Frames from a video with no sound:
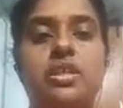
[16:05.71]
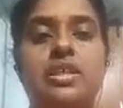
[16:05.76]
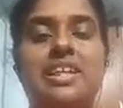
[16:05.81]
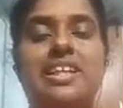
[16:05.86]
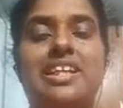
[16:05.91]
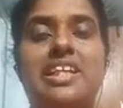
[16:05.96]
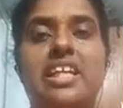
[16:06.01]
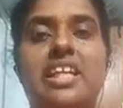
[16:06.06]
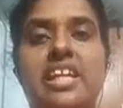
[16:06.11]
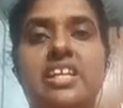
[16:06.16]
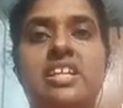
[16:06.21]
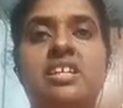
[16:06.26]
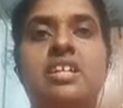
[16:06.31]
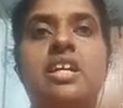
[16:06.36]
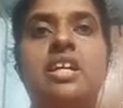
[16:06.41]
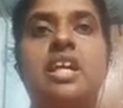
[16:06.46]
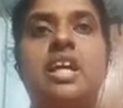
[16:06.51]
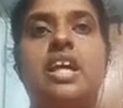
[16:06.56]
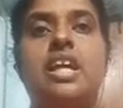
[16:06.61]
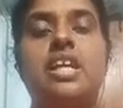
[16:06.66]
The leading
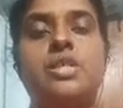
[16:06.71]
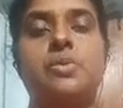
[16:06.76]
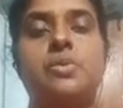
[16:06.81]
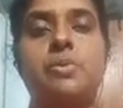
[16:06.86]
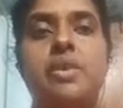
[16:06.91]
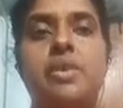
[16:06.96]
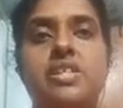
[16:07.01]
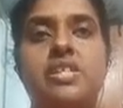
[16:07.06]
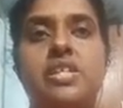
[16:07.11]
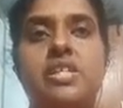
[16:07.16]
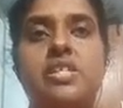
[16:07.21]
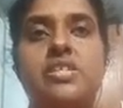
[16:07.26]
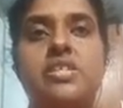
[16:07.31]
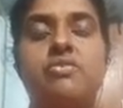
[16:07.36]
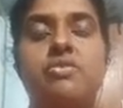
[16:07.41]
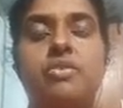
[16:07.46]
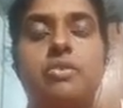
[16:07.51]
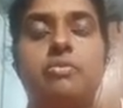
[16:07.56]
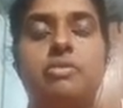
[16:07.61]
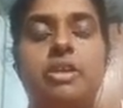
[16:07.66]
spaces
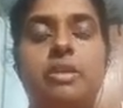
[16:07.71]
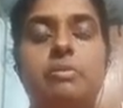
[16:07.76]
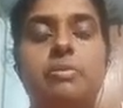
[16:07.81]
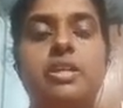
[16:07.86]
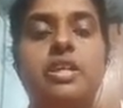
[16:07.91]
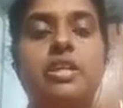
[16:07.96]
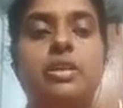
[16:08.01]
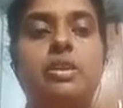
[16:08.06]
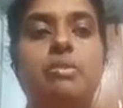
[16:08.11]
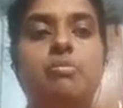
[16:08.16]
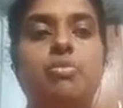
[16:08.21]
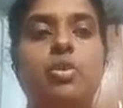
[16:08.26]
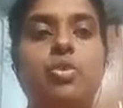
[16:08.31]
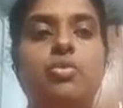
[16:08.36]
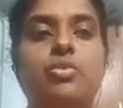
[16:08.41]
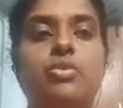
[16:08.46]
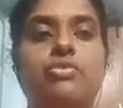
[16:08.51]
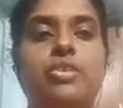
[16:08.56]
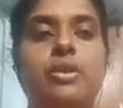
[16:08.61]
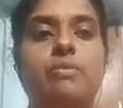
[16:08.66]
will be
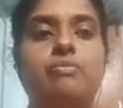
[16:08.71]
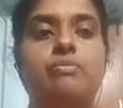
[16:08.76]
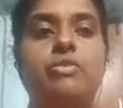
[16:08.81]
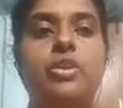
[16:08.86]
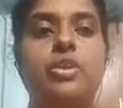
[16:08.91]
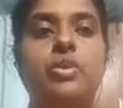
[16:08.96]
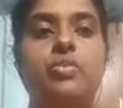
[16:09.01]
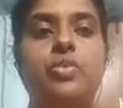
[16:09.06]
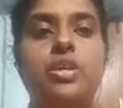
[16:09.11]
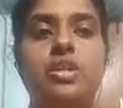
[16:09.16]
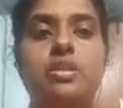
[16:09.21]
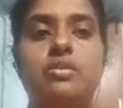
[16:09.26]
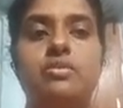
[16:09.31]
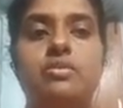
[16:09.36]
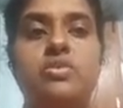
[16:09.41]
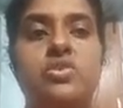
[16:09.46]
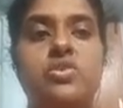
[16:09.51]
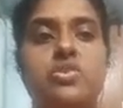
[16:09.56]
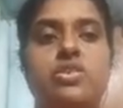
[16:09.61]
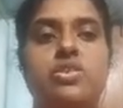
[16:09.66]
removed from your
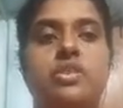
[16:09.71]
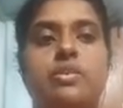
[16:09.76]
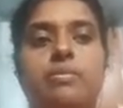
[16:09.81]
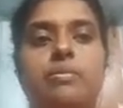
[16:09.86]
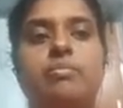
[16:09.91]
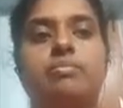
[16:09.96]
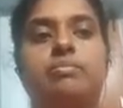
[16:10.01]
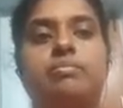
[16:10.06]
string,